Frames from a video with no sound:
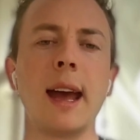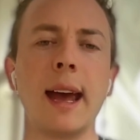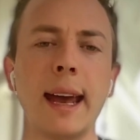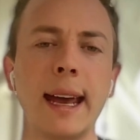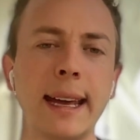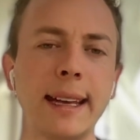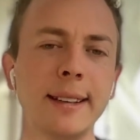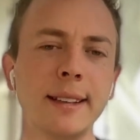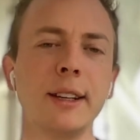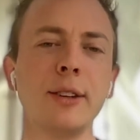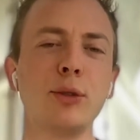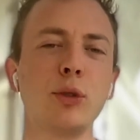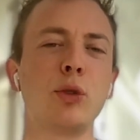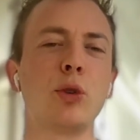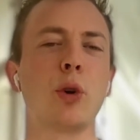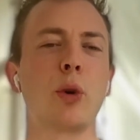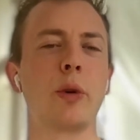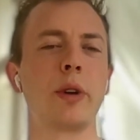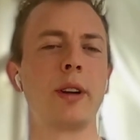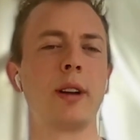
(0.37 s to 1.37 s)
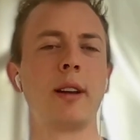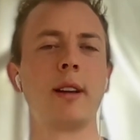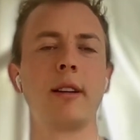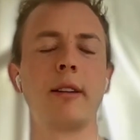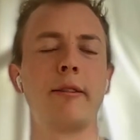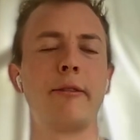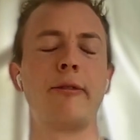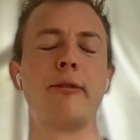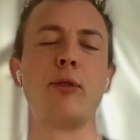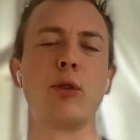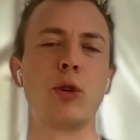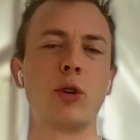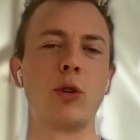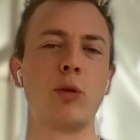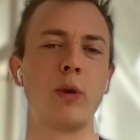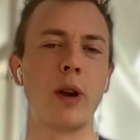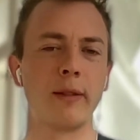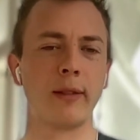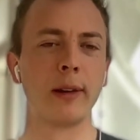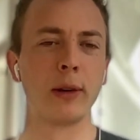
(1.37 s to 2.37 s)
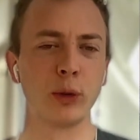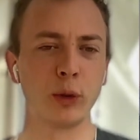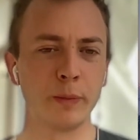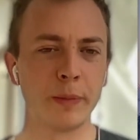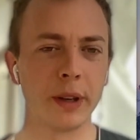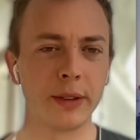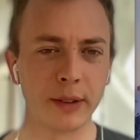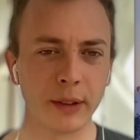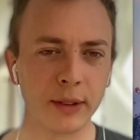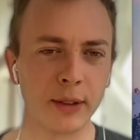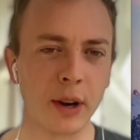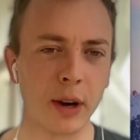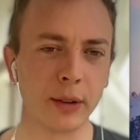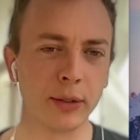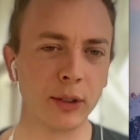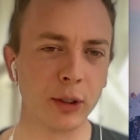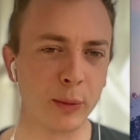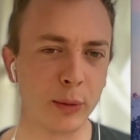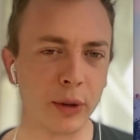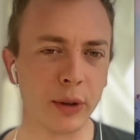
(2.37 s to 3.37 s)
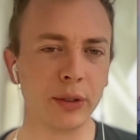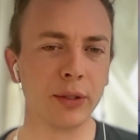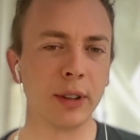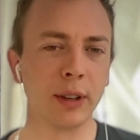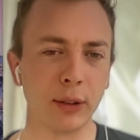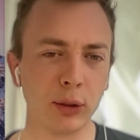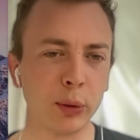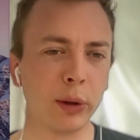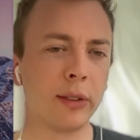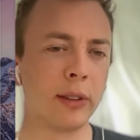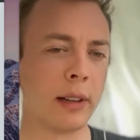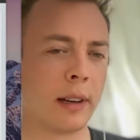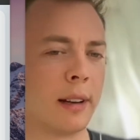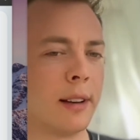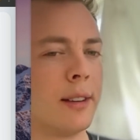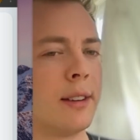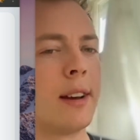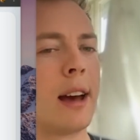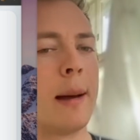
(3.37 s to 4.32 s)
In this tutorial for Revolut Business customers in Switzerland,